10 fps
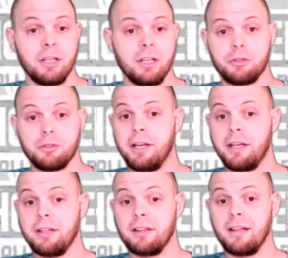
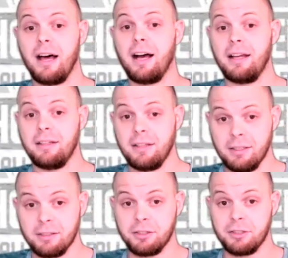trading a lot
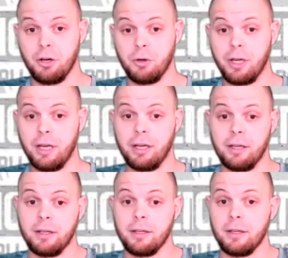to go
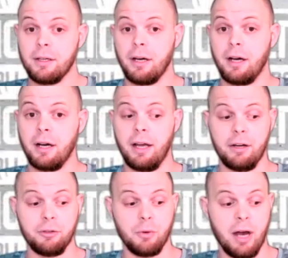get. Uh,
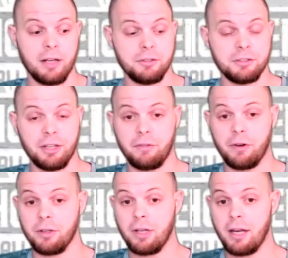Aaron Rodgers, I've
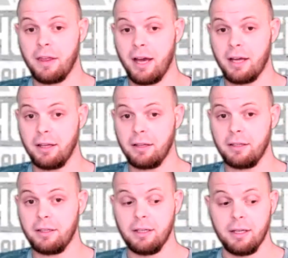heard a lot of that
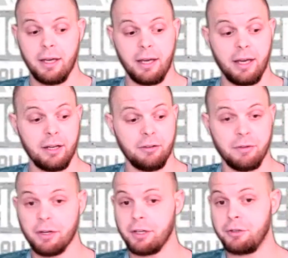lately. And if
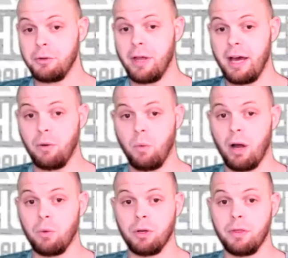they're going to do that,
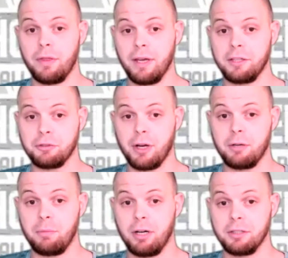why wouldn't they trade
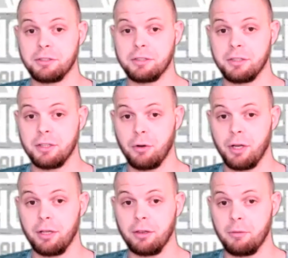a bunch to go
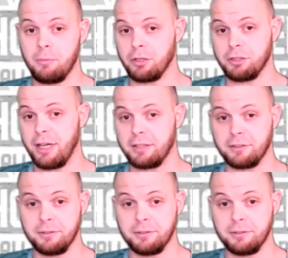get Lamar Jackson?